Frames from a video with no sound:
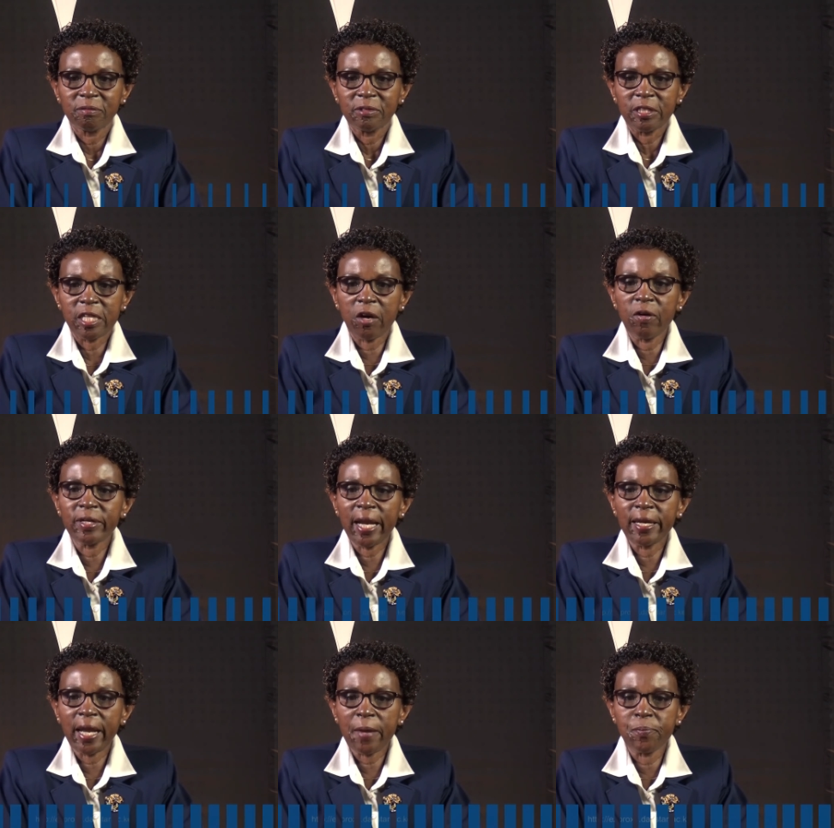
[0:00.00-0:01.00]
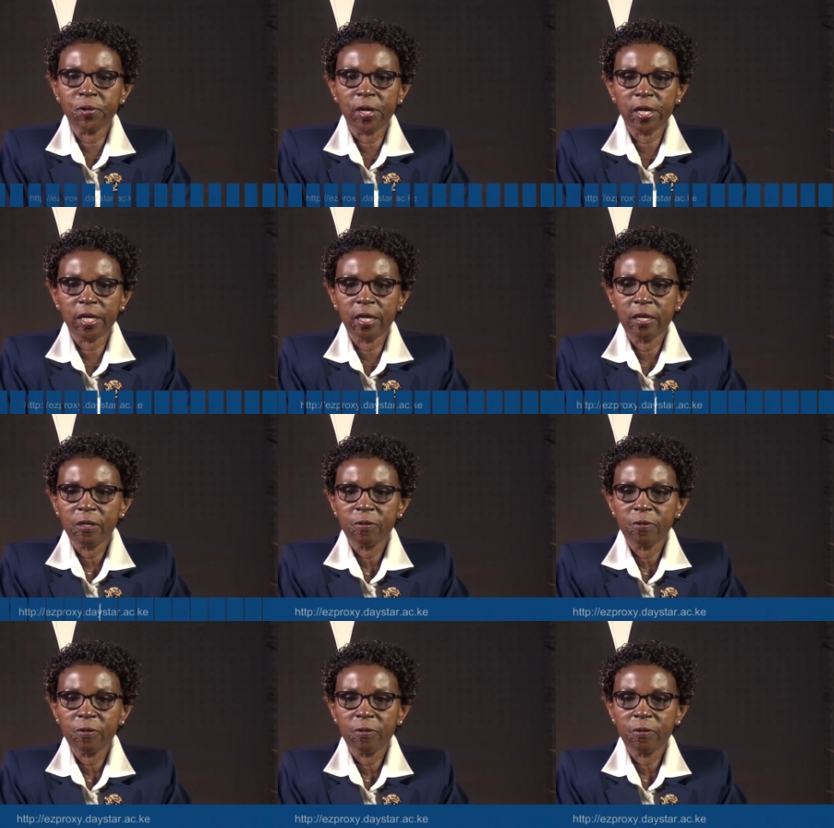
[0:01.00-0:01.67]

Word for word: the online library